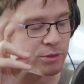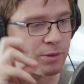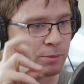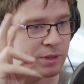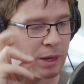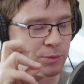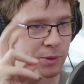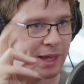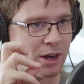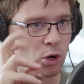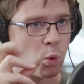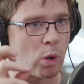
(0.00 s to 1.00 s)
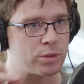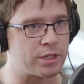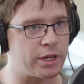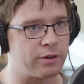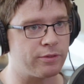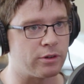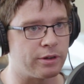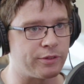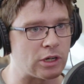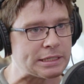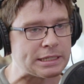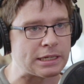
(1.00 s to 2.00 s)
That's with air quotes there for
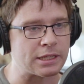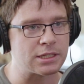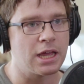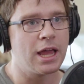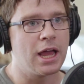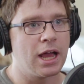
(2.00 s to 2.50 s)
if you're listening to this.